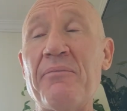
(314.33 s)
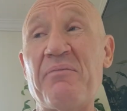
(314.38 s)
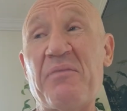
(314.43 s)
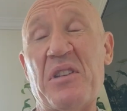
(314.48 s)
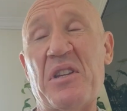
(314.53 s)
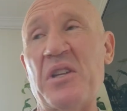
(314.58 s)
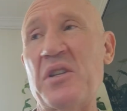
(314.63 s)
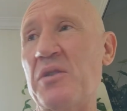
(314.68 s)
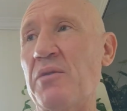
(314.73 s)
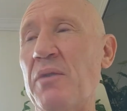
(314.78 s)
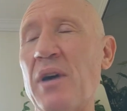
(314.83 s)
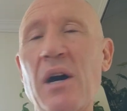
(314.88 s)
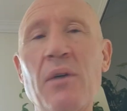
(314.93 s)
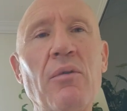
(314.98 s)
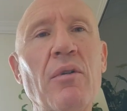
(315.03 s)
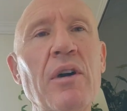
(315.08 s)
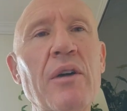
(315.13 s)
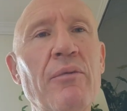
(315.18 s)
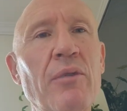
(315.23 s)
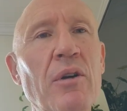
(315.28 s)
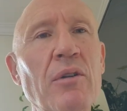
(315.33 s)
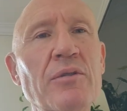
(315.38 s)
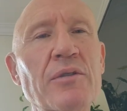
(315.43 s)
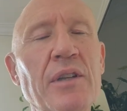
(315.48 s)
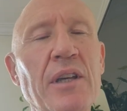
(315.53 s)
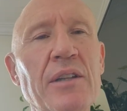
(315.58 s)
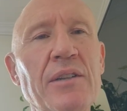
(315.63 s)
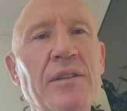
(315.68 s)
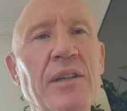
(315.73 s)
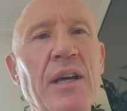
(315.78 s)
Just well, everyone else
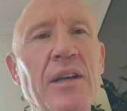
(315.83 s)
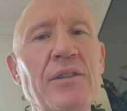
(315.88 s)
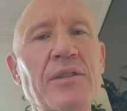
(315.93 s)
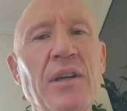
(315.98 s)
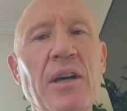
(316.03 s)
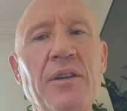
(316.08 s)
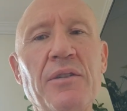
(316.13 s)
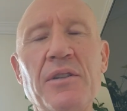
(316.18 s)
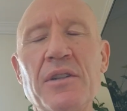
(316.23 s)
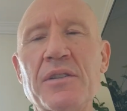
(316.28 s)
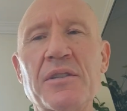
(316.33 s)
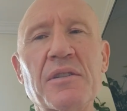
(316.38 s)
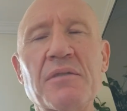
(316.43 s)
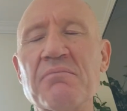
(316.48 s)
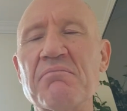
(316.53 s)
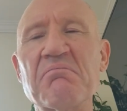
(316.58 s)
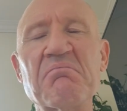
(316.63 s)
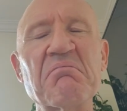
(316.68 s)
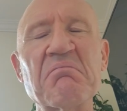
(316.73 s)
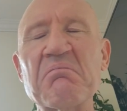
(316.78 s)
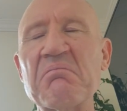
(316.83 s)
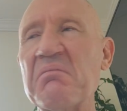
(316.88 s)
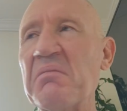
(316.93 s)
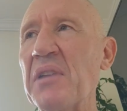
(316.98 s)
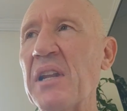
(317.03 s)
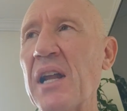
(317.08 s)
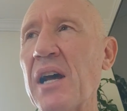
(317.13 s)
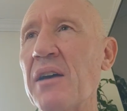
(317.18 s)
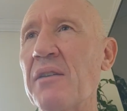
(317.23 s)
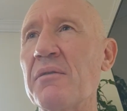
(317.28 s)
gets that, so just,
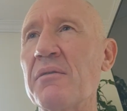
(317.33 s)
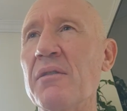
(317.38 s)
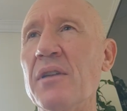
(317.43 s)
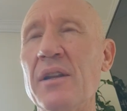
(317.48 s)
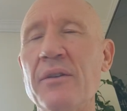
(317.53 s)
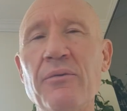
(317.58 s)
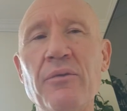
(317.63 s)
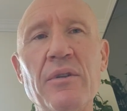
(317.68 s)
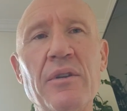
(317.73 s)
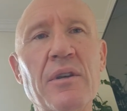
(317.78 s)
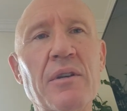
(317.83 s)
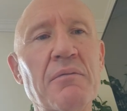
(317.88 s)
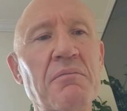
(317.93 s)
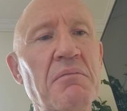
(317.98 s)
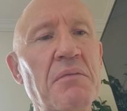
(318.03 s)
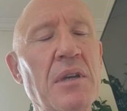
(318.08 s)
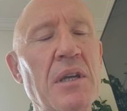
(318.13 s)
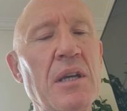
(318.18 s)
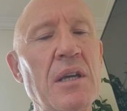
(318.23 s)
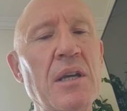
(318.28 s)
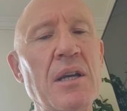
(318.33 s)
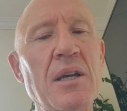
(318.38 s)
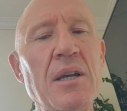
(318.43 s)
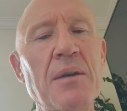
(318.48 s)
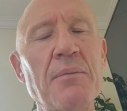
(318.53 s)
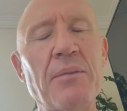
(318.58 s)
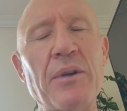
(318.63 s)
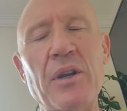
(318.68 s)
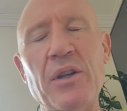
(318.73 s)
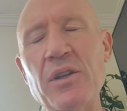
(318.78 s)
live with it.
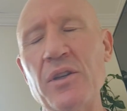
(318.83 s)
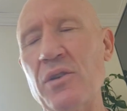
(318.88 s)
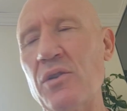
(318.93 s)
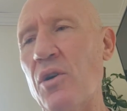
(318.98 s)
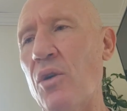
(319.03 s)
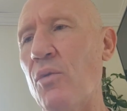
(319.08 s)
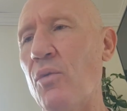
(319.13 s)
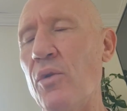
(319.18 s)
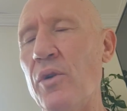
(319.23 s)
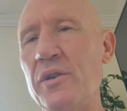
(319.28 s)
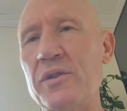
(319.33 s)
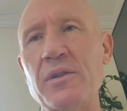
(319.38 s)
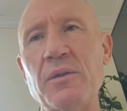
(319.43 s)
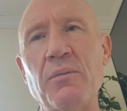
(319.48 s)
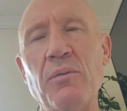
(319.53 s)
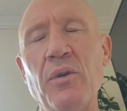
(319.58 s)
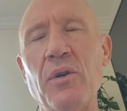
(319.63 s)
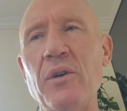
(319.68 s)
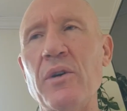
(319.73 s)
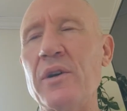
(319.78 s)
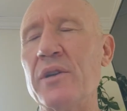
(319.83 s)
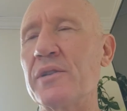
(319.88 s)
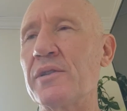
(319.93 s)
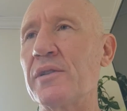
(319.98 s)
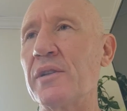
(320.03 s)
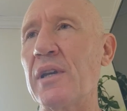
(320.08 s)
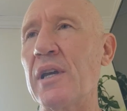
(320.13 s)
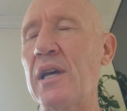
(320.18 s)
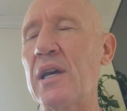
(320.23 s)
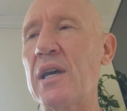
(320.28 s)
But it just got worse and
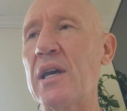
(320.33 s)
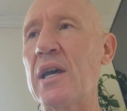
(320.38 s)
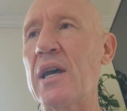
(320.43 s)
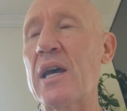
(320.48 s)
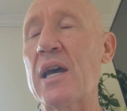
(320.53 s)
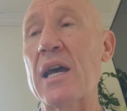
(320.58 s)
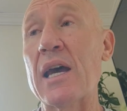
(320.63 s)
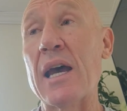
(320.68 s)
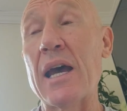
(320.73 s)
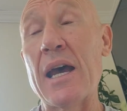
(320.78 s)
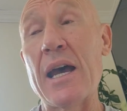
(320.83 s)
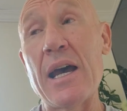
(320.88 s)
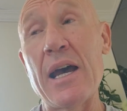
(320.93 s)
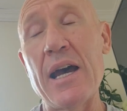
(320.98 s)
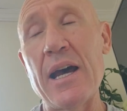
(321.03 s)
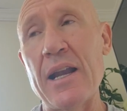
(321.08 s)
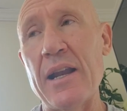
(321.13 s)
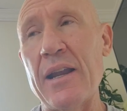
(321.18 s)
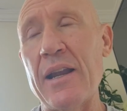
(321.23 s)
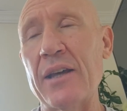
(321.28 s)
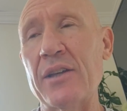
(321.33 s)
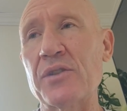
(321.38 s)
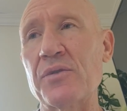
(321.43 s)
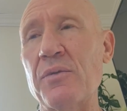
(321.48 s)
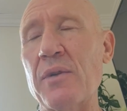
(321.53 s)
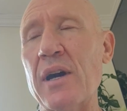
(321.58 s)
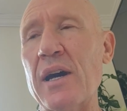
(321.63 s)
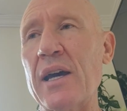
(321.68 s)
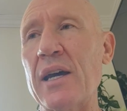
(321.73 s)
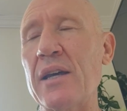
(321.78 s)
worse. Had an
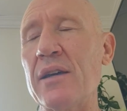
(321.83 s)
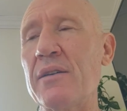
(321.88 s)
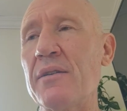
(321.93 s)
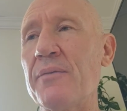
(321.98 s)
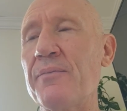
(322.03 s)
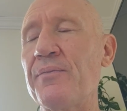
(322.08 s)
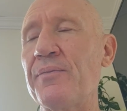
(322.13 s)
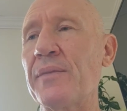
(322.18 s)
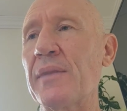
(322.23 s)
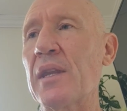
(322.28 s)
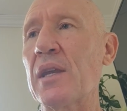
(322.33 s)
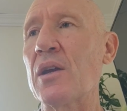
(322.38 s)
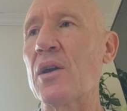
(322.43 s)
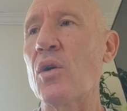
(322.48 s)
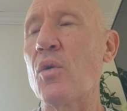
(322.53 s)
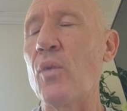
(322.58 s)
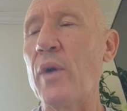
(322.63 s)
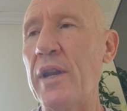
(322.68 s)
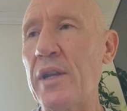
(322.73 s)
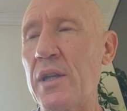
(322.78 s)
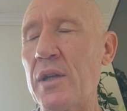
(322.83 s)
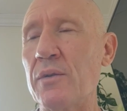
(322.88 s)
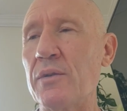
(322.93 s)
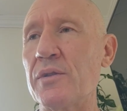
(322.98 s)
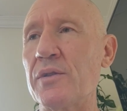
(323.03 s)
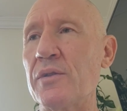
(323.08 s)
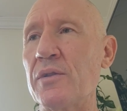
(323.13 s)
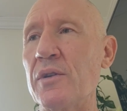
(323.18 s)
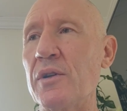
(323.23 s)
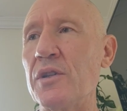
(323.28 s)
x-ray, went to a
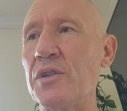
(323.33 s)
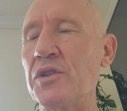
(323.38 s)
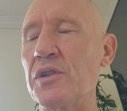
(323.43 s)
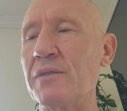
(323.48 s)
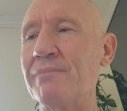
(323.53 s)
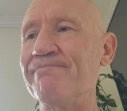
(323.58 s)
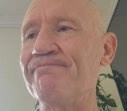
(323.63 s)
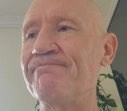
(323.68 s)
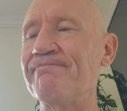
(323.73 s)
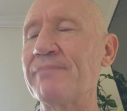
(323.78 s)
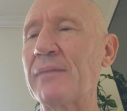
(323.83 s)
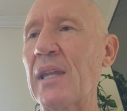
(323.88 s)
surgeon.